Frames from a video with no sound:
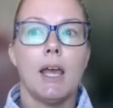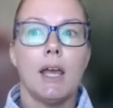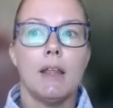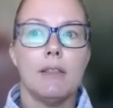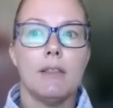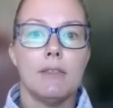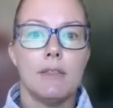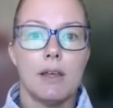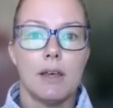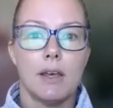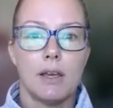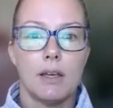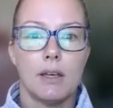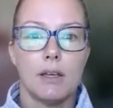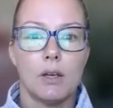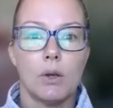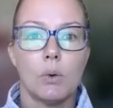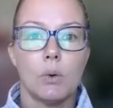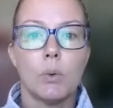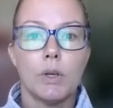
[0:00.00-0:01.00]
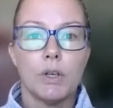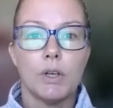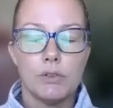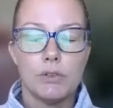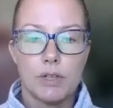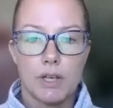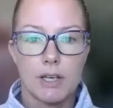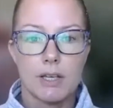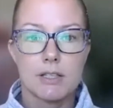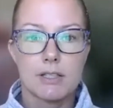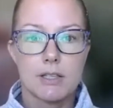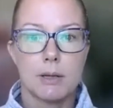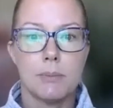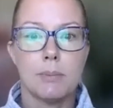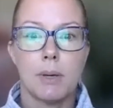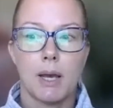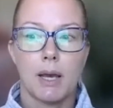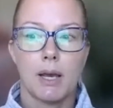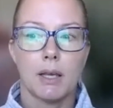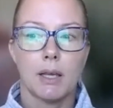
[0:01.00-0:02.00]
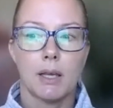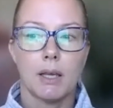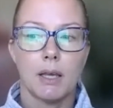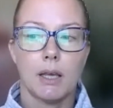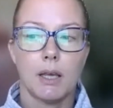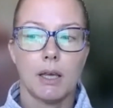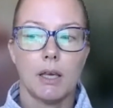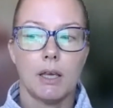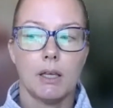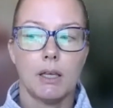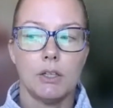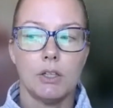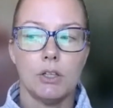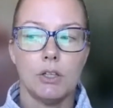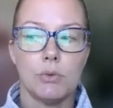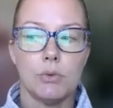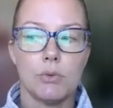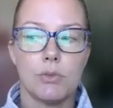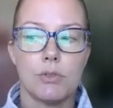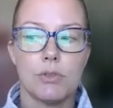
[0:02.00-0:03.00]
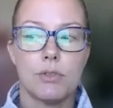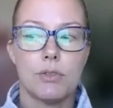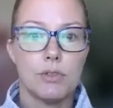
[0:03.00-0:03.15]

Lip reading: And then when you take a step back and you